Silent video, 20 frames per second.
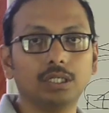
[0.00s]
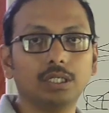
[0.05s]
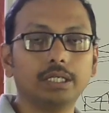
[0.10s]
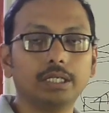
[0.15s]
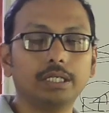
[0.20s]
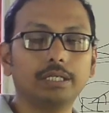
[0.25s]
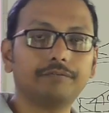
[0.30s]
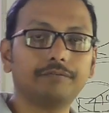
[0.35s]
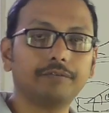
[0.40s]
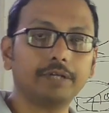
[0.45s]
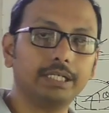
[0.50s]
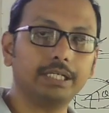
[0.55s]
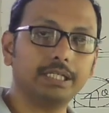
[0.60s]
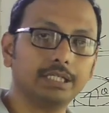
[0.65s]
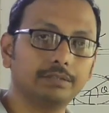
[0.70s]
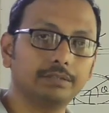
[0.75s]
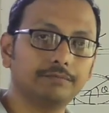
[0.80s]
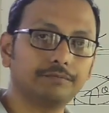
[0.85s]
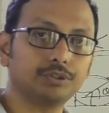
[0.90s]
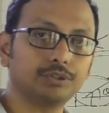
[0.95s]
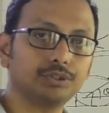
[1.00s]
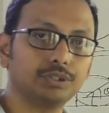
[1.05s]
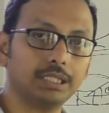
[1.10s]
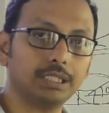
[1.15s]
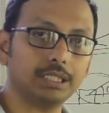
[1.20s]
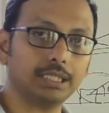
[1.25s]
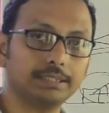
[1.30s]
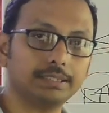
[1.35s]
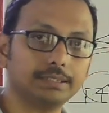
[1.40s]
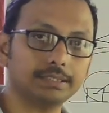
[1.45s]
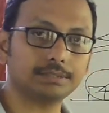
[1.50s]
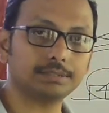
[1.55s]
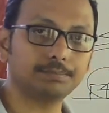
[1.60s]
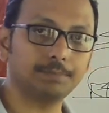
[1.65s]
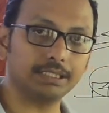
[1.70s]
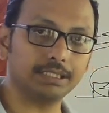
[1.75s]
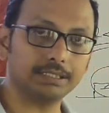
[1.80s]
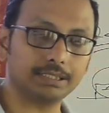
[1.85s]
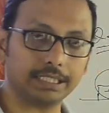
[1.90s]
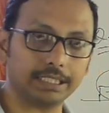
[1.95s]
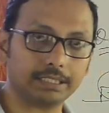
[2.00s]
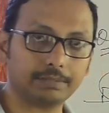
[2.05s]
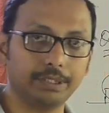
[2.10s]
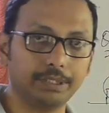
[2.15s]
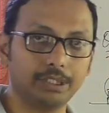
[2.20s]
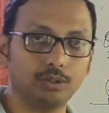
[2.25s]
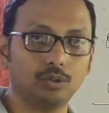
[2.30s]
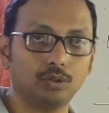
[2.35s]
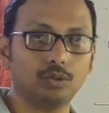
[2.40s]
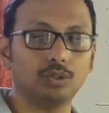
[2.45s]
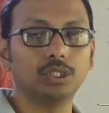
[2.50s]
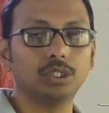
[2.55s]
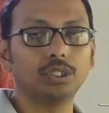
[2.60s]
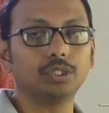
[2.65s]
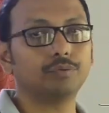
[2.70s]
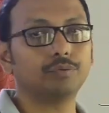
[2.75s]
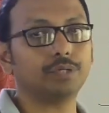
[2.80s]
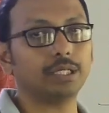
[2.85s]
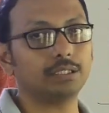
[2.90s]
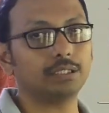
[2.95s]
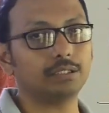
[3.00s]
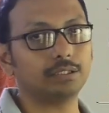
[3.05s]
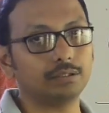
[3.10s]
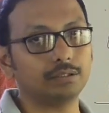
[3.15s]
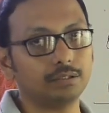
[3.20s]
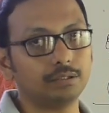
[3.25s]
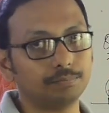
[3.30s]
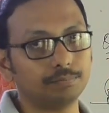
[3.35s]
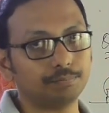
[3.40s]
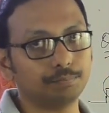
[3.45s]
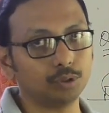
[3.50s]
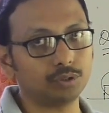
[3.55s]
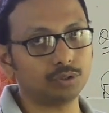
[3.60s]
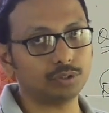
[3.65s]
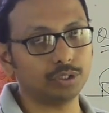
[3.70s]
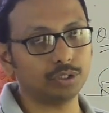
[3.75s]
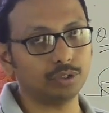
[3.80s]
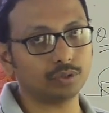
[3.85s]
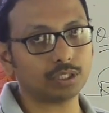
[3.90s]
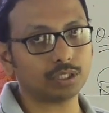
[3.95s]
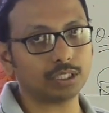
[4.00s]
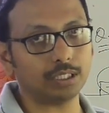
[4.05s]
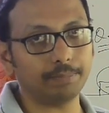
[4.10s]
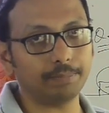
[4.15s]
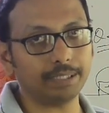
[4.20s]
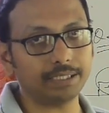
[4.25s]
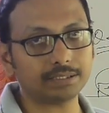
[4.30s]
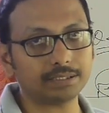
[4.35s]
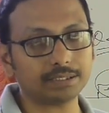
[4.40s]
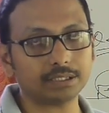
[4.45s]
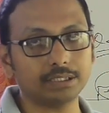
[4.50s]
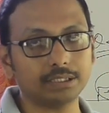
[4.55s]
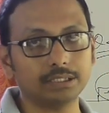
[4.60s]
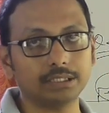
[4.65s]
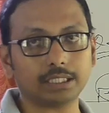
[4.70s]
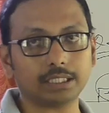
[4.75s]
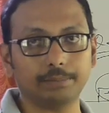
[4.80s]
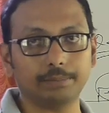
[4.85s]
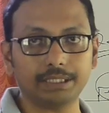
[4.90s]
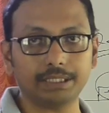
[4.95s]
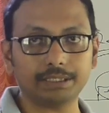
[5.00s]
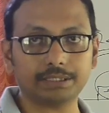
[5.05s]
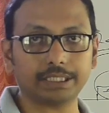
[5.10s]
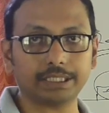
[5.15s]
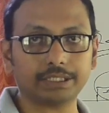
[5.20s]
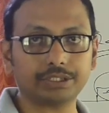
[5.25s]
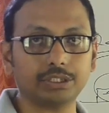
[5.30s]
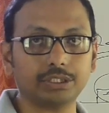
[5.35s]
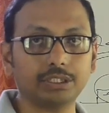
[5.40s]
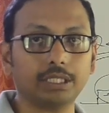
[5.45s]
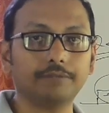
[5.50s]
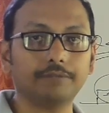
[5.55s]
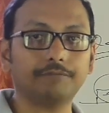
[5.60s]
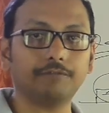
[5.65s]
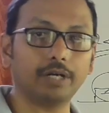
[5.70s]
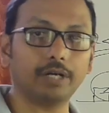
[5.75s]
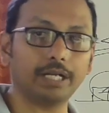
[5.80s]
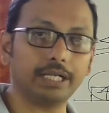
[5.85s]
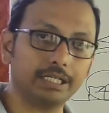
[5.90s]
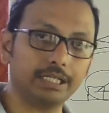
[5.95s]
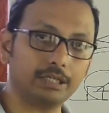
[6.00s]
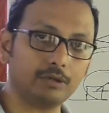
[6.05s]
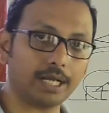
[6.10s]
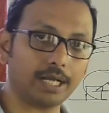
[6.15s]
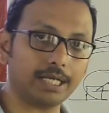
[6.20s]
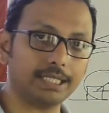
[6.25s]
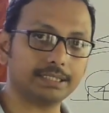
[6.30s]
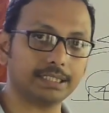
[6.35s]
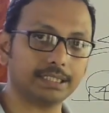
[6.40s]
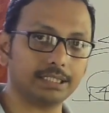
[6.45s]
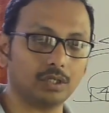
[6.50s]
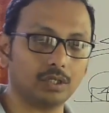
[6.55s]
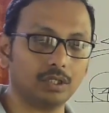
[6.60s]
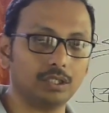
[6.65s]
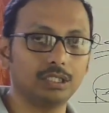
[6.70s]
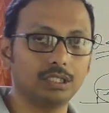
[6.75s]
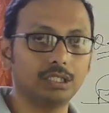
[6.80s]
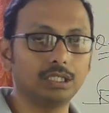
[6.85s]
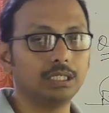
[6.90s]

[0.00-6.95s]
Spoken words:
If any confusion arises, please let me know. You can put your comments in the comment section if for any queries and all.